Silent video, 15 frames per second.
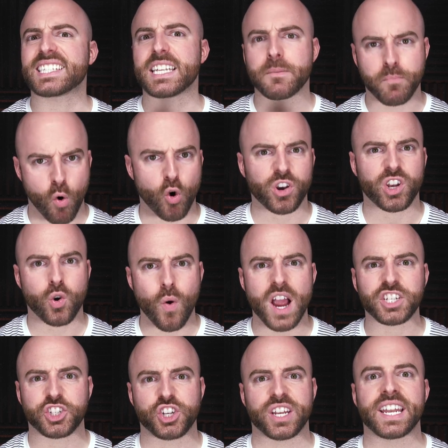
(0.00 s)
the important
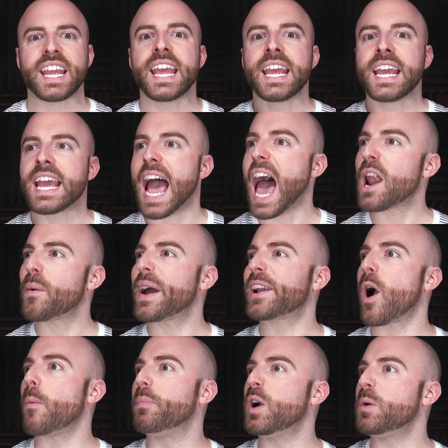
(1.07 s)
question, how do I
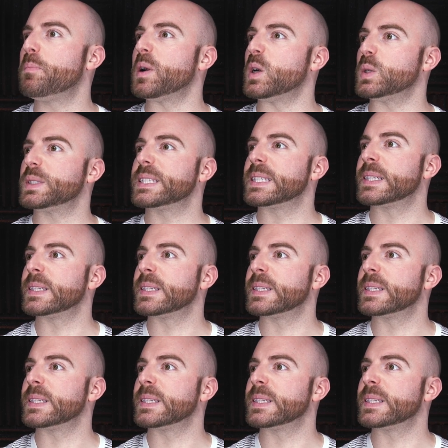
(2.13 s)
go poo-poos?